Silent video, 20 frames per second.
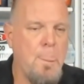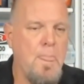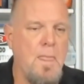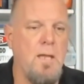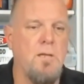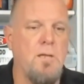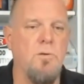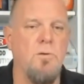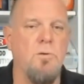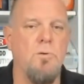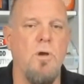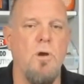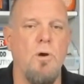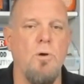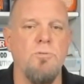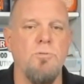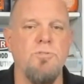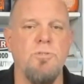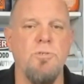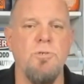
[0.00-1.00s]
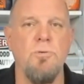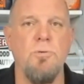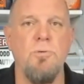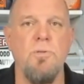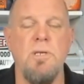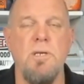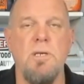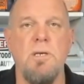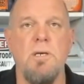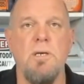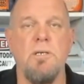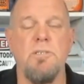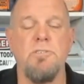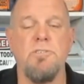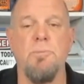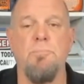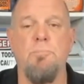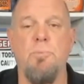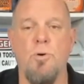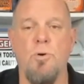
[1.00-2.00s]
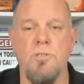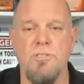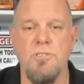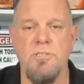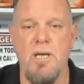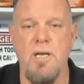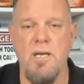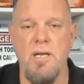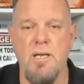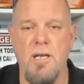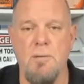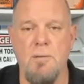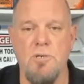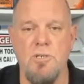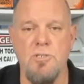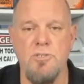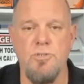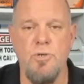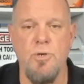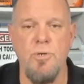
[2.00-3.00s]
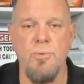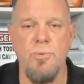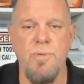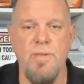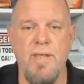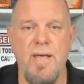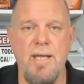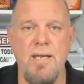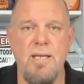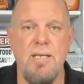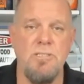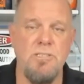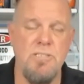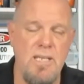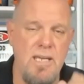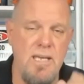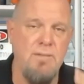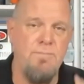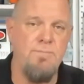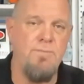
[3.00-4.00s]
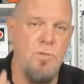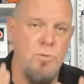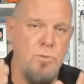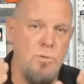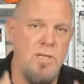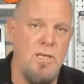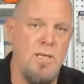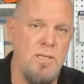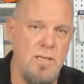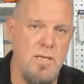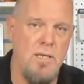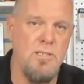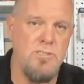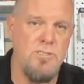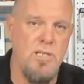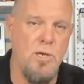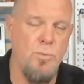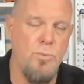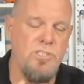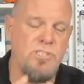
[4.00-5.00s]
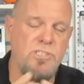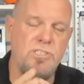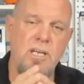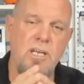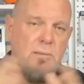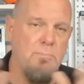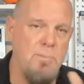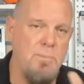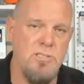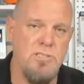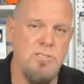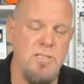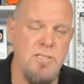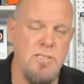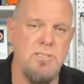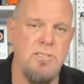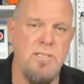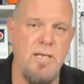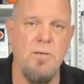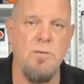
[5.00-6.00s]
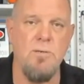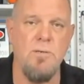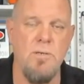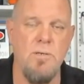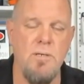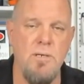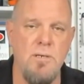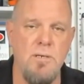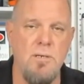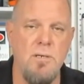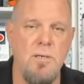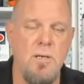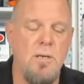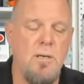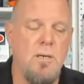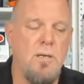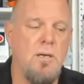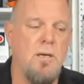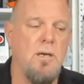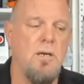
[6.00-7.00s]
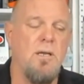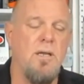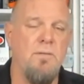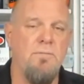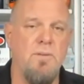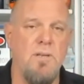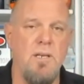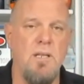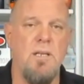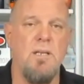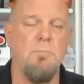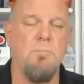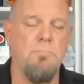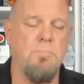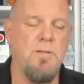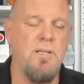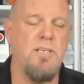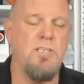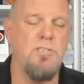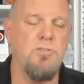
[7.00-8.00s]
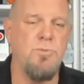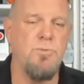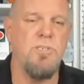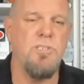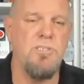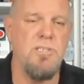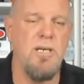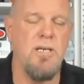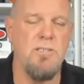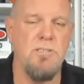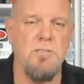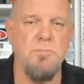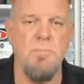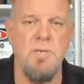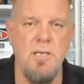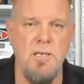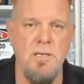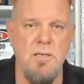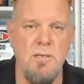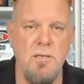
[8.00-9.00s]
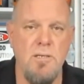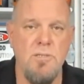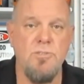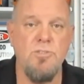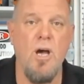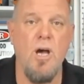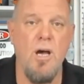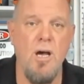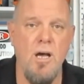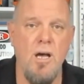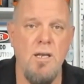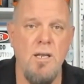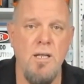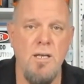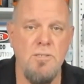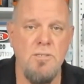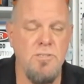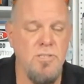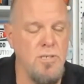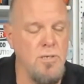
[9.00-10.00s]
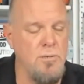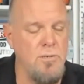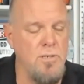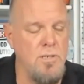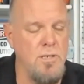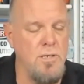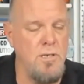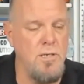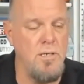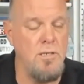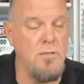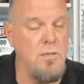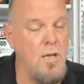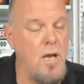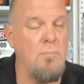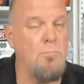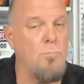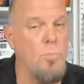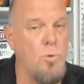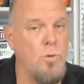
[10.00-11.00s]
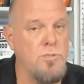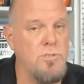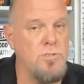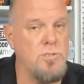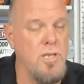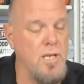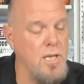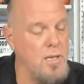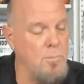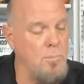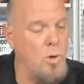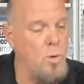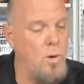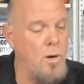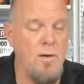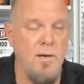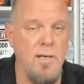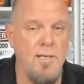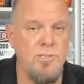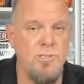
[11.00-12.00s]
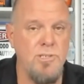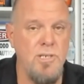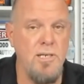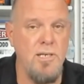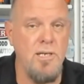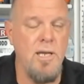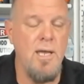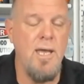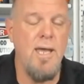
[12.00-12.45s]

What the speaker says: You go to the support site. I'm going to show you where that is. If you need this, now we sent a bunch of these out earlier. If you need it, please reach out to me, Todd, Todd.Morse, MORSE,